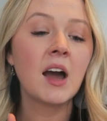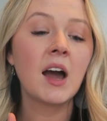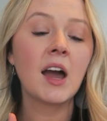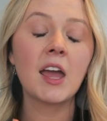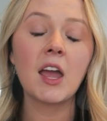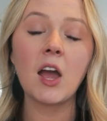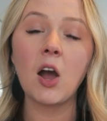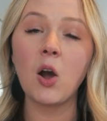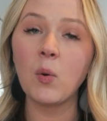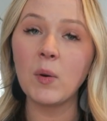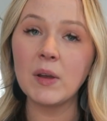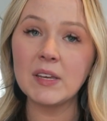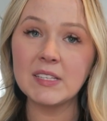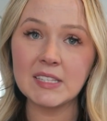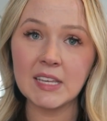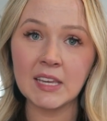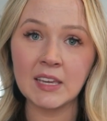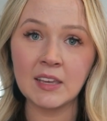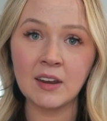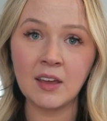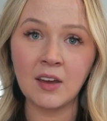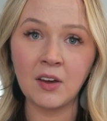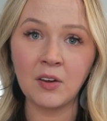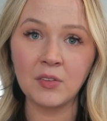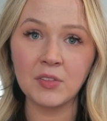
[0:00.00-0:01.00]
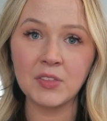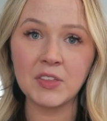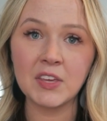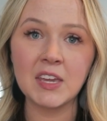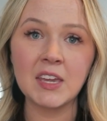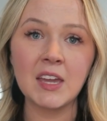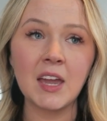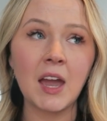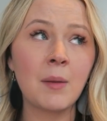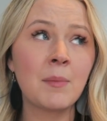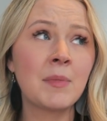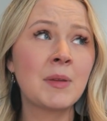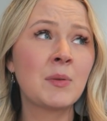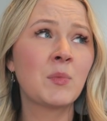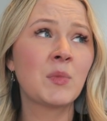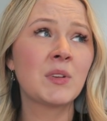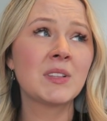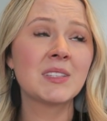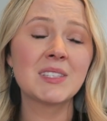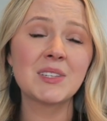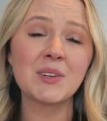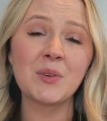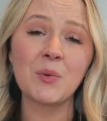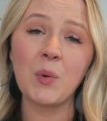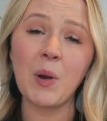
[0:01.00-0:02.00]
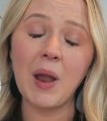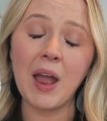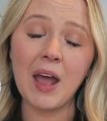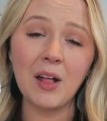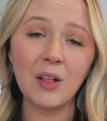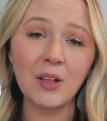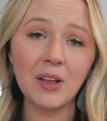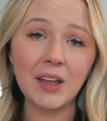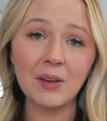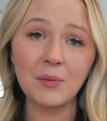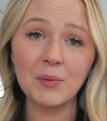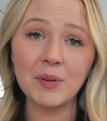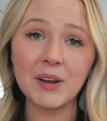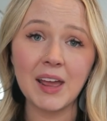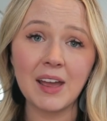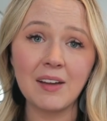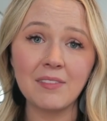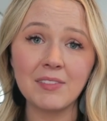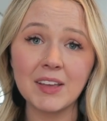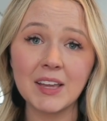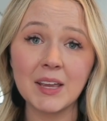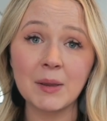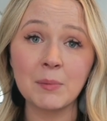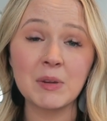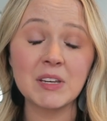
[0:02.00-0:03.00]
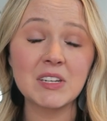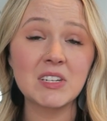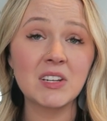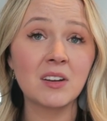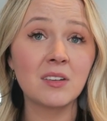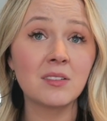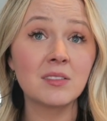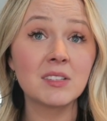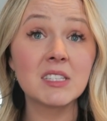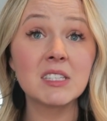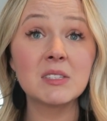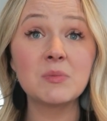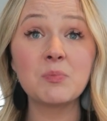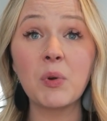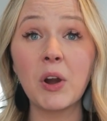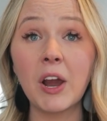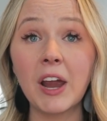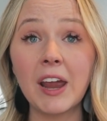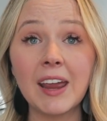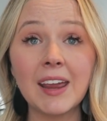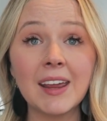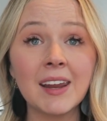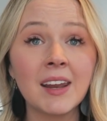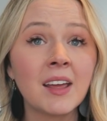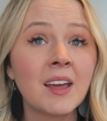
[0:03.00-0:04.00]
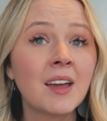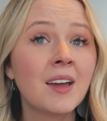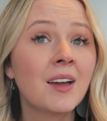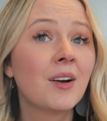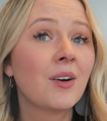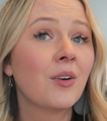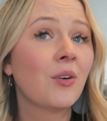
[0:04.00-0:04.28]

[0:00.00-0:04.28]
I always ate healthy. I mean, once in a while I would have like a McDonald's Sprite